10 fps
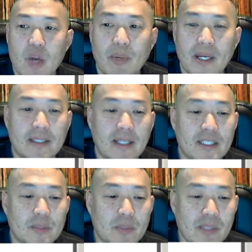but it
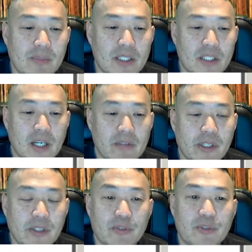does pretty much cover
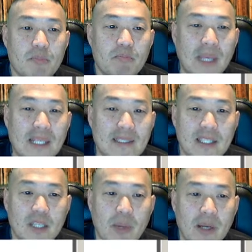you for
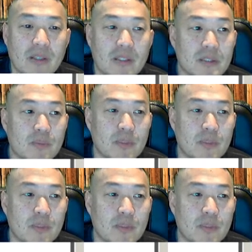basic perils,